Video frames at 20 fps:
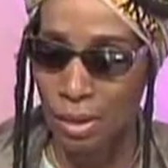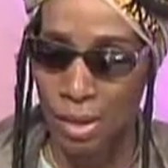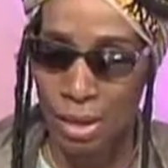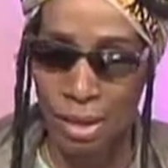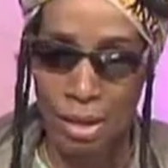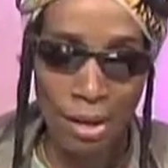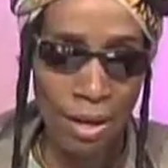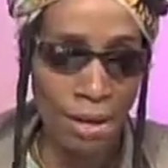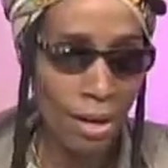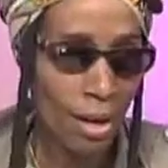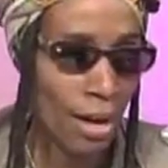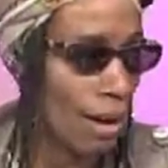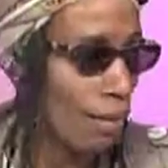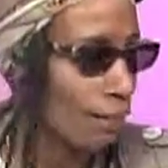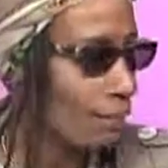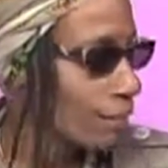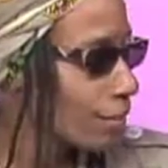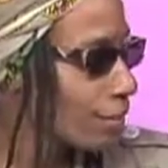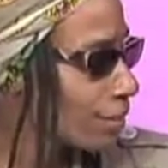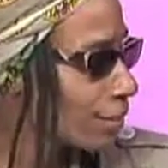uncomfortable.
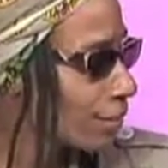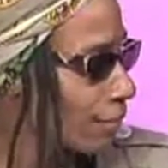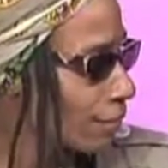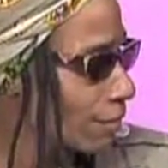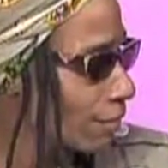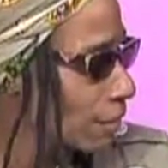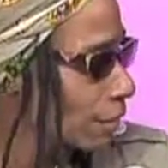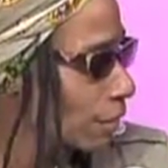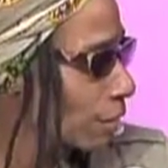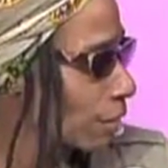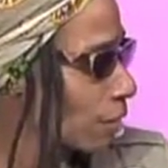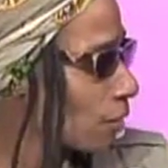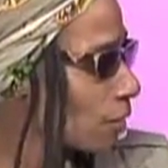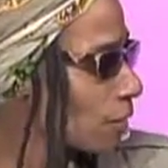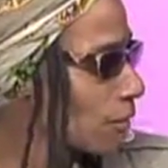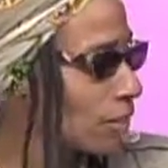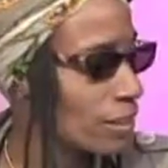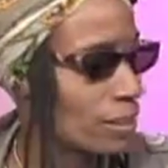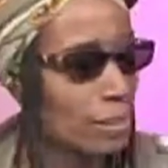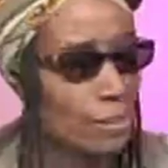After the series was
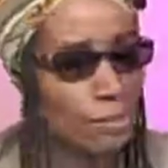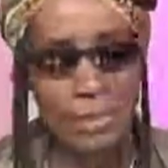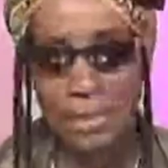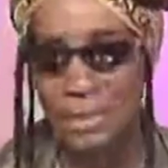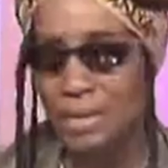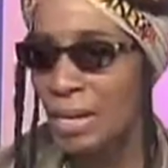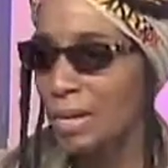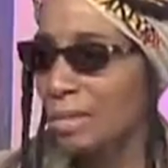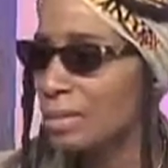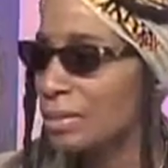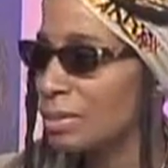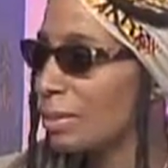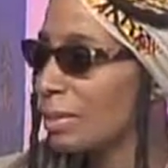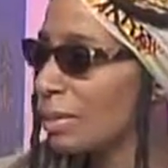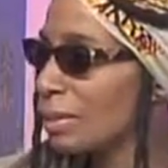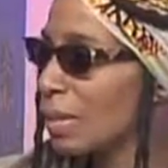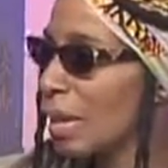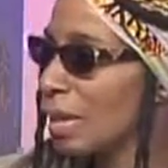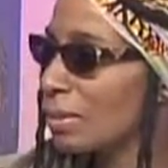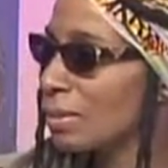over, yeah. it was like
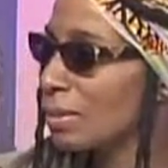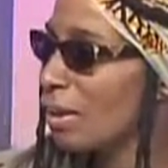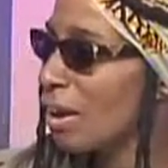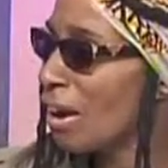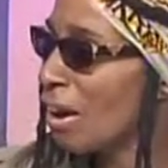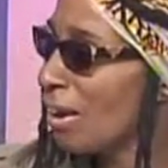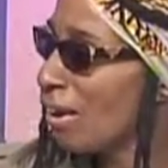Soledad is gone,